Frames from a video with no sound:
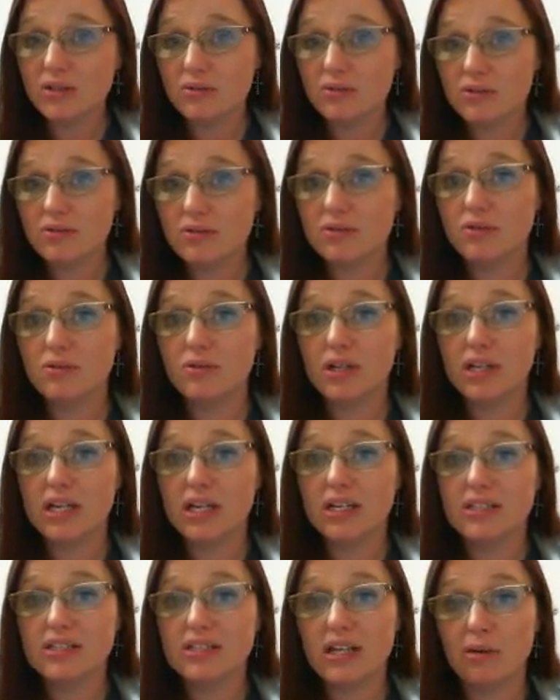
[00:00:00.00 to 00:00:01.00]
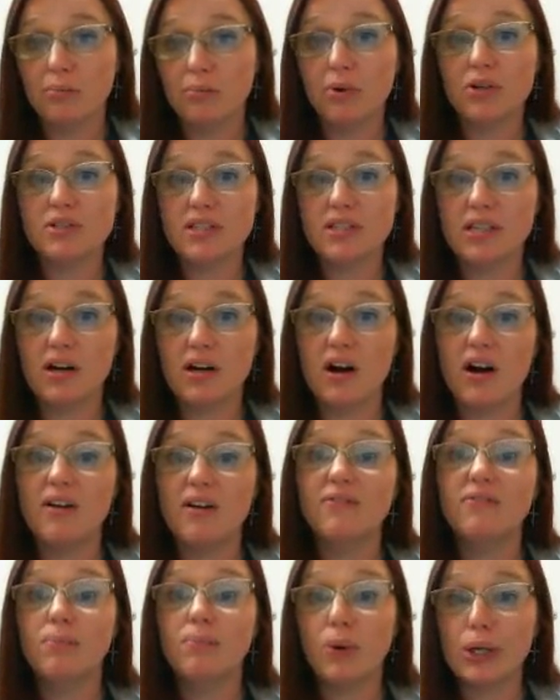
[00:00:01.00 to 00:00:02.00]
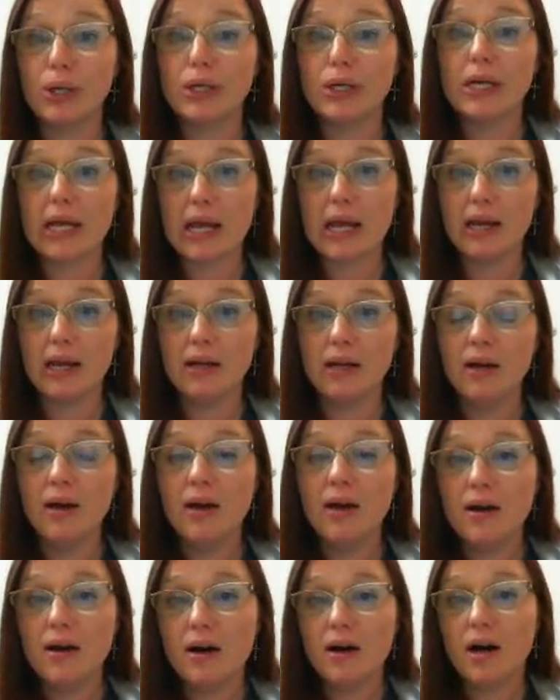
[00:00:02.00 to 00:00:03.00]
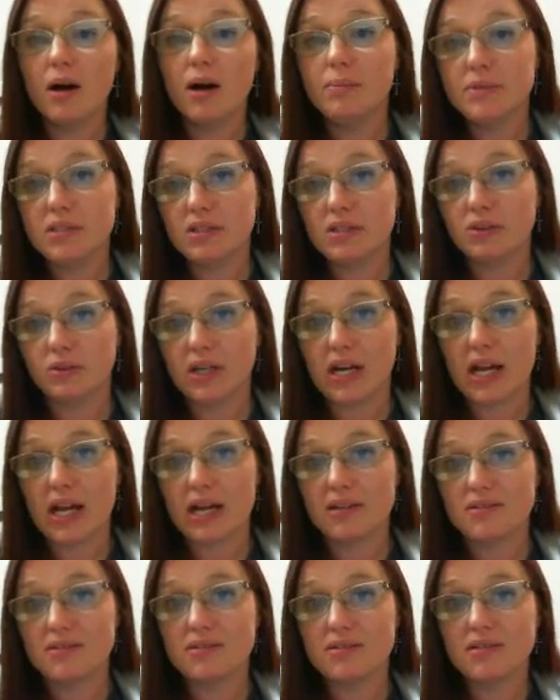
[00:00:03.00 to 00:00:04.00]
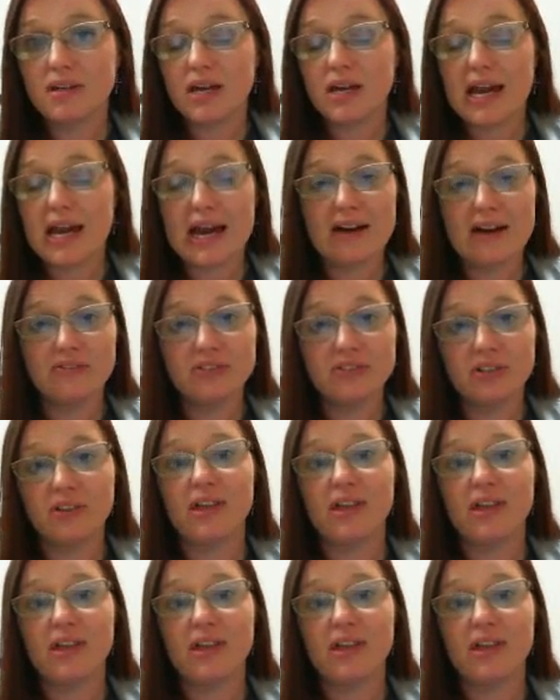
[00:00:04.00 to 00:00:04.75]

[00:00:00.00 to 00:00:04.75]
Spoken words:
you do get 10% off per day up to 3 days. After